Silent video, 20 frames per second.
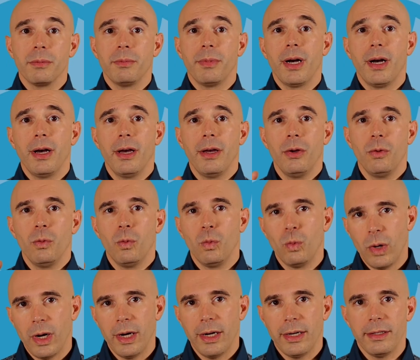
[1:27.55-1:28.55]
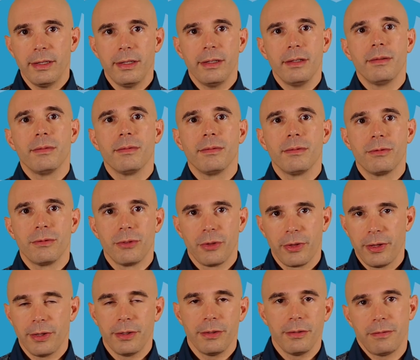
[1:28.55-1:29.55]
by 1 for
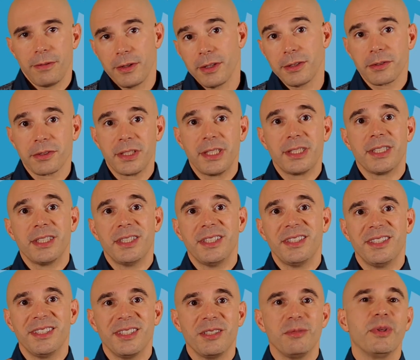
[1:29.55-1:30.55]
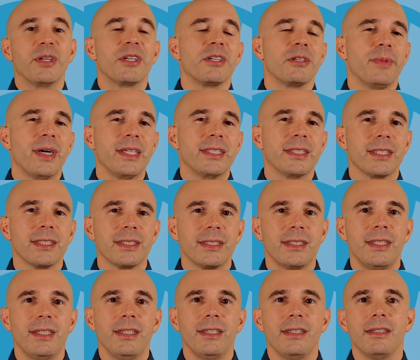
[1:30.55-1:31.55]
the first reason and bigger by
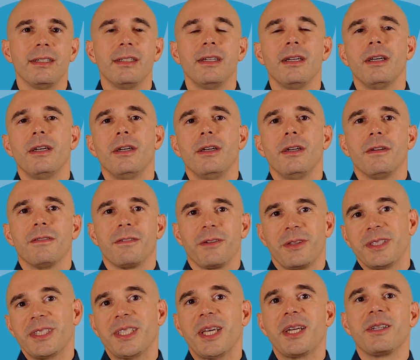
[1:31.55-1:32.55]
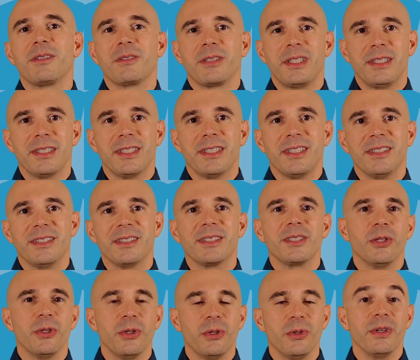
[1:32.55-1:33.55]
16 for the second reason.
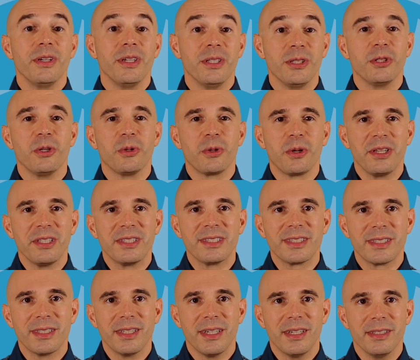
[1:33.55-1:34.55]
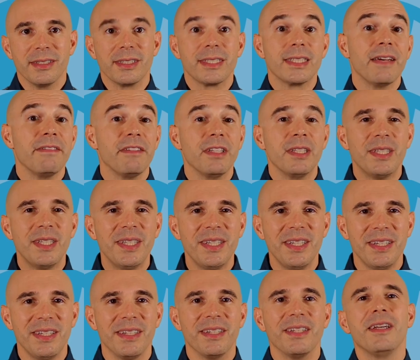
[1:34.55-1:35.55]
So in total, it's
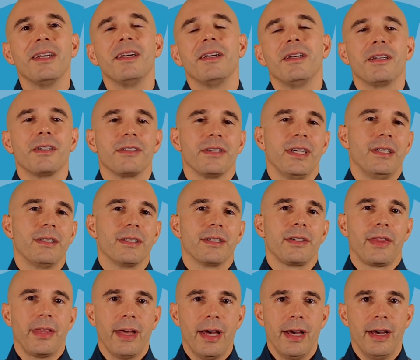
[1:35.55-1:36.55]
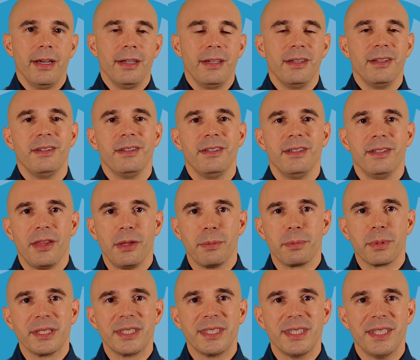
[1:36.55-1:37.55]
17 greater than the
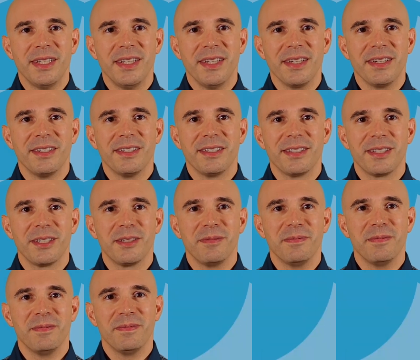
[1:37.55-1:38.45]
preceding term.